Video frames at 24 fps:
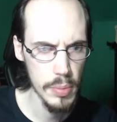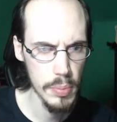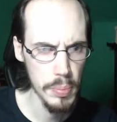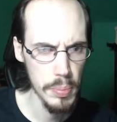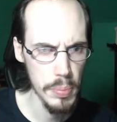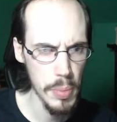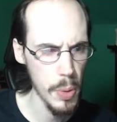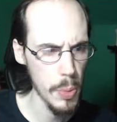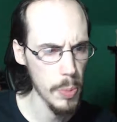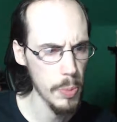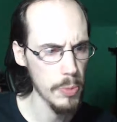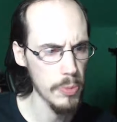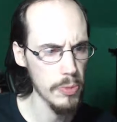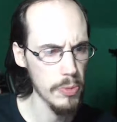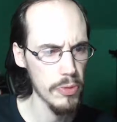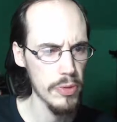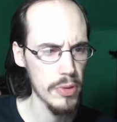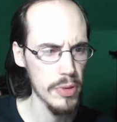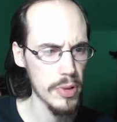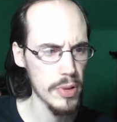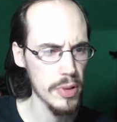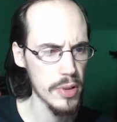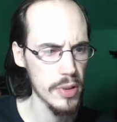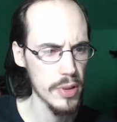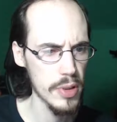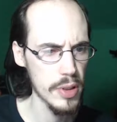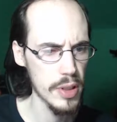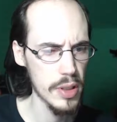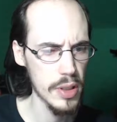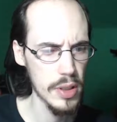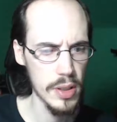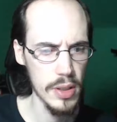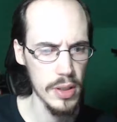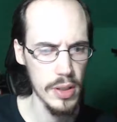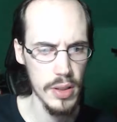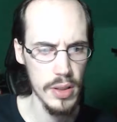Poking
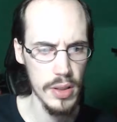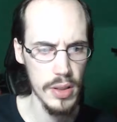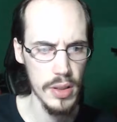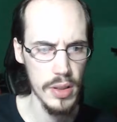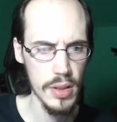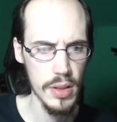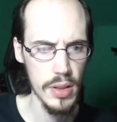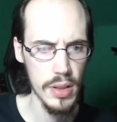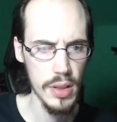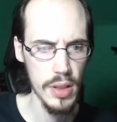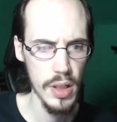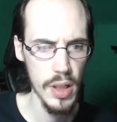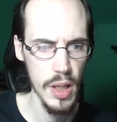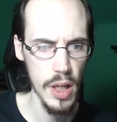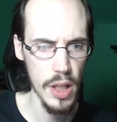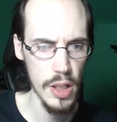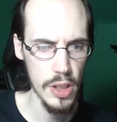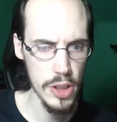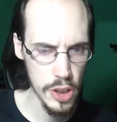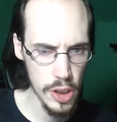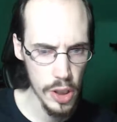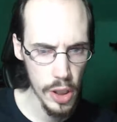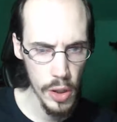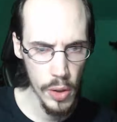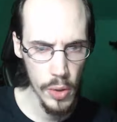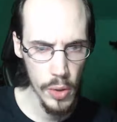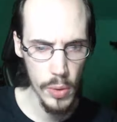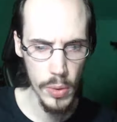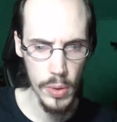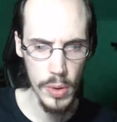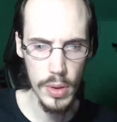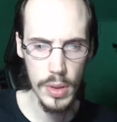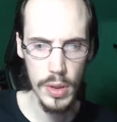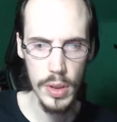the... Achoo!